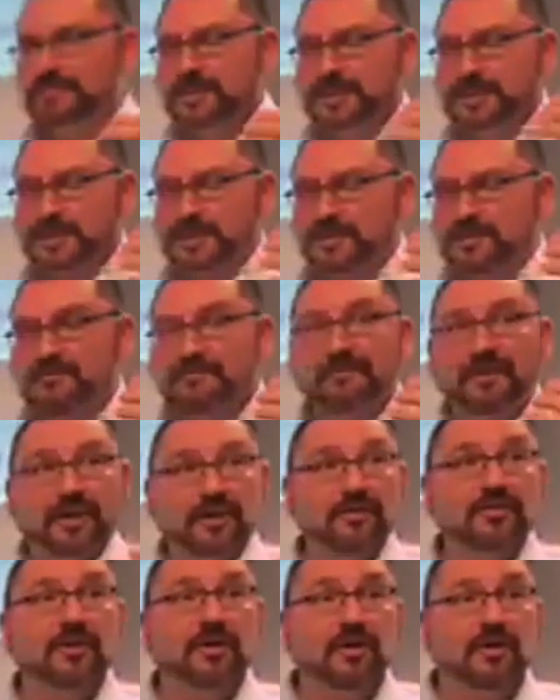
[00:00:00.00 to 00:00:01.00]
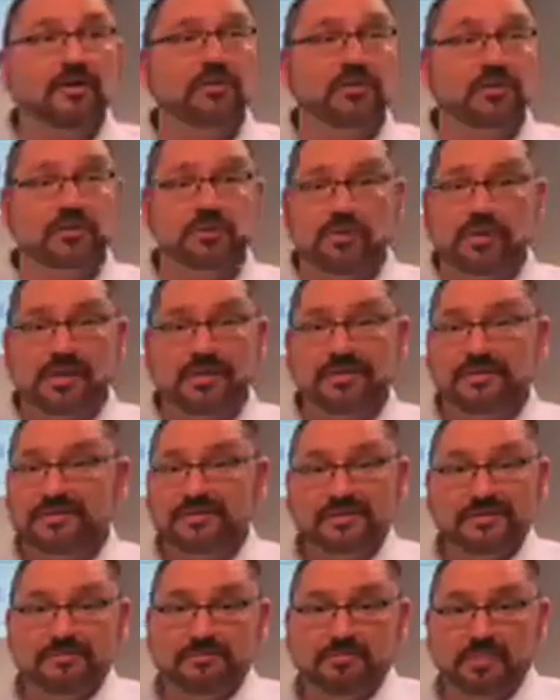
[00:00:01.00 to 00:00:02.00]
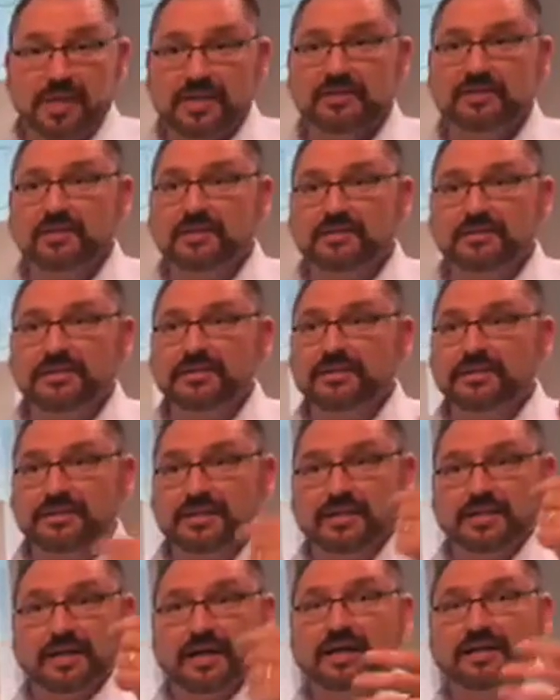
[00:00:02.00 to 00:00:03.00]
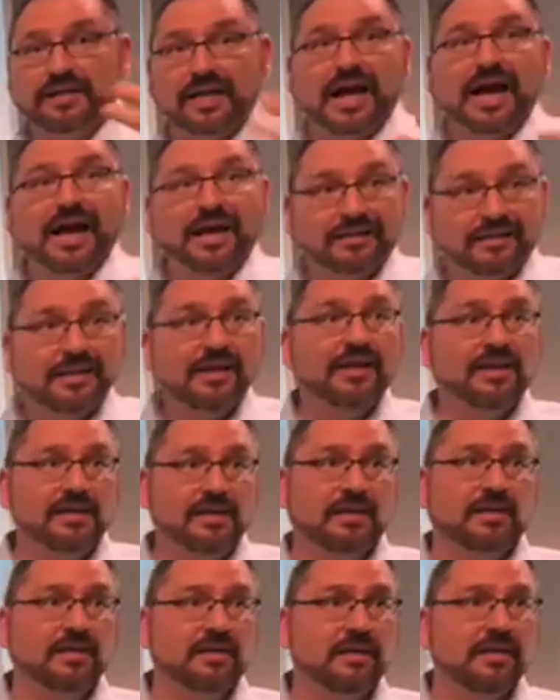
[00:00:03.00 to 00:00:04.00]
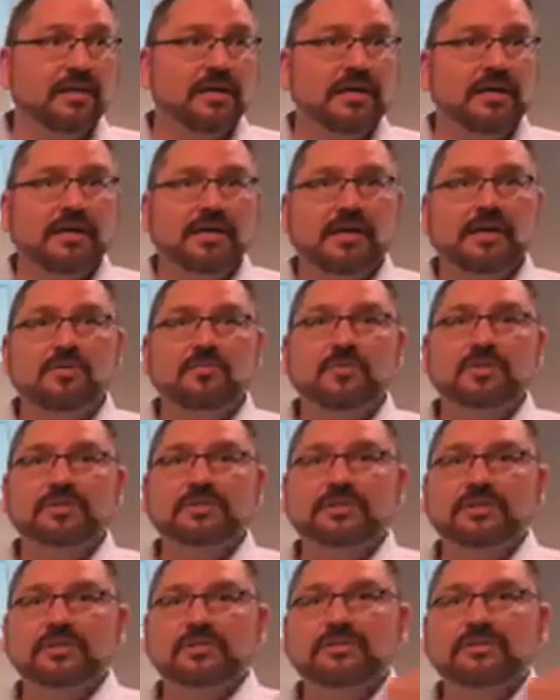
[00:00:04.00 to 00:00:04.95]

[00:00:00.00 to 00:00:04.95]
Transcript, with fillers: you know, Pharaoh, who was basically the, a god king. He was